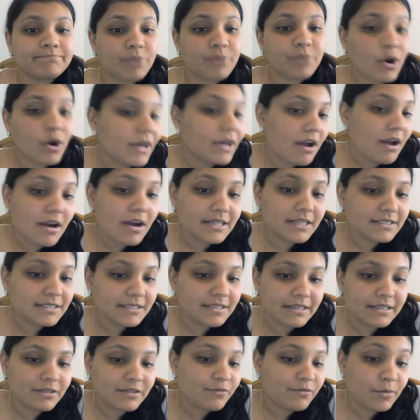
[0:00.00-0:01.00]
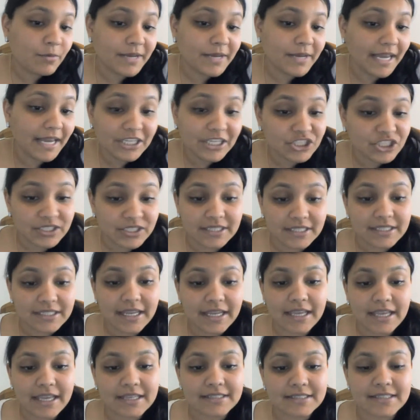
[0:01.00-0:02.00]
product in the formulation
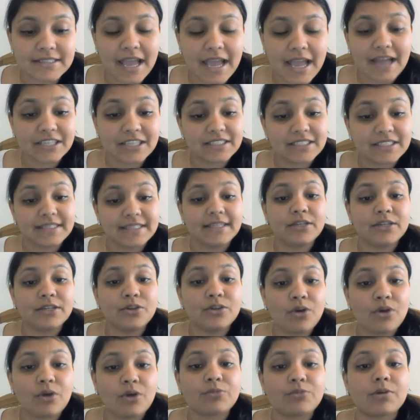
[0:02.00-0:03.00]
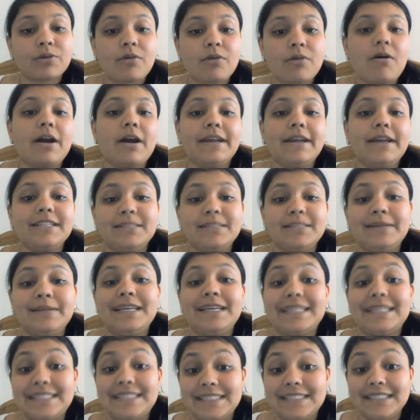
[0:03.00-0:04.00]
is actually not required to be
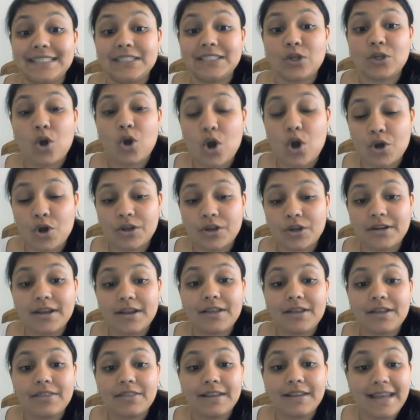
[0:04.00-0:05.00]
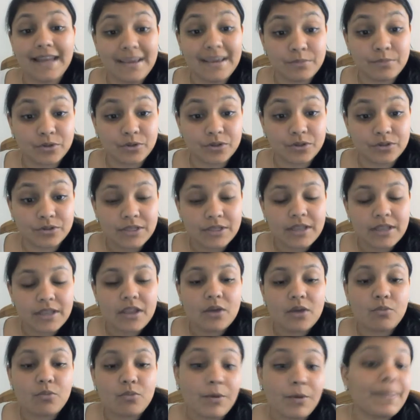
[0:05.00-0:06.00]
listed on the label
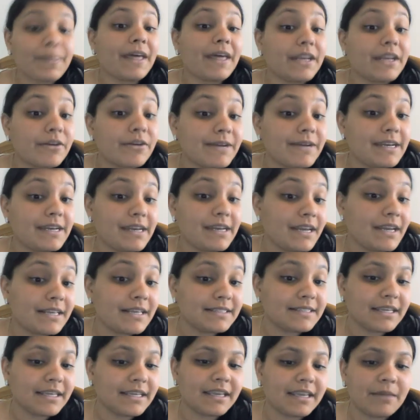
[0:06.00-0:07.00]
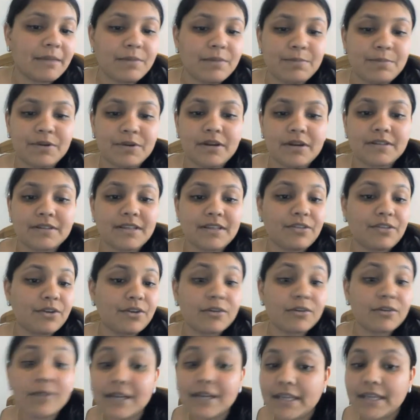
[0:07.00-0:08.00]
what that ingredient is. It can be put in as other
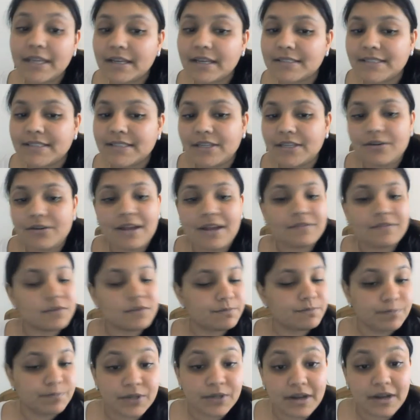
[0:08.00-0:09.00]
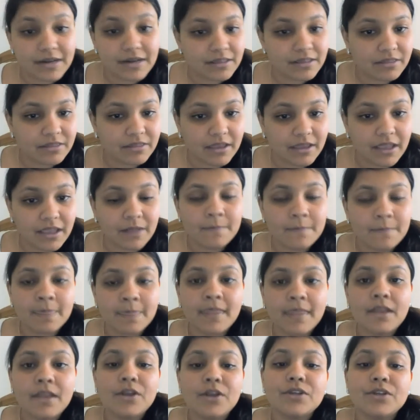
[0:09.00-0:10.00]
ingredients. They don't have to put anything.
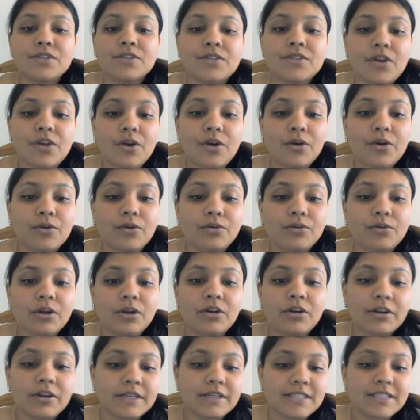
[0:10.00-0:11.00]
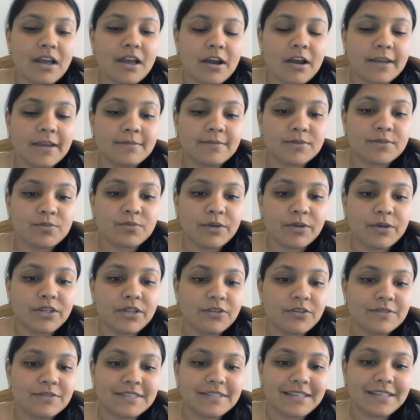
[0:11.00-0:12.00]
So a lot of times when
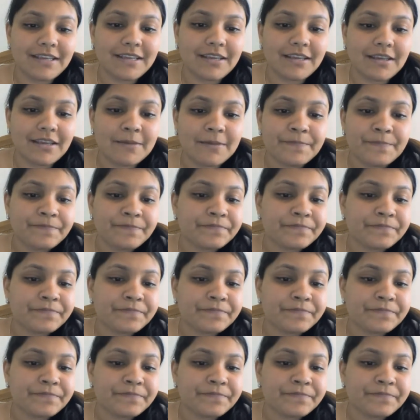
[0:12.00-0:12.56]
you see